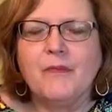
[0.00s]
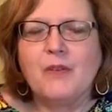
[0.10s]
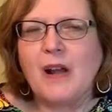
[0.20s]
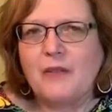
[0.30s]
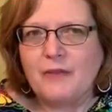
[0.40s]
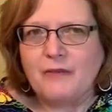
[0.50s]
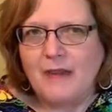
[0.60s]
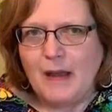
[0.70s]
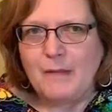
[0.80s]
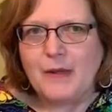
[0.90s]
trouser
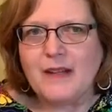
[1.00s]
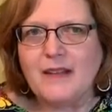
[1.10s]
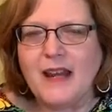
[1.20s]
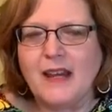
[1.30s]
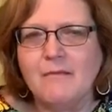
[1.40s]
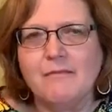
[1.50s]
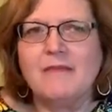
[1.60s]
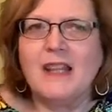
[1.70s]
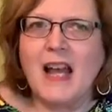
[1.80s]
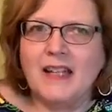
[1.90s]
fabrics like
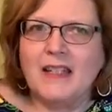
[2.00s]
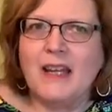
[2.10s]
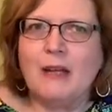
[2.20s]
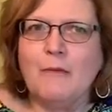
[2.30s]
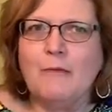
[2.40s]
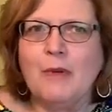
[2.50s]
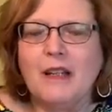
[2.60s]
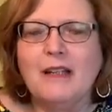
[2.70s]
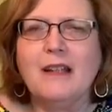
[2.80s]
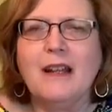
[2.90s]
not denim, but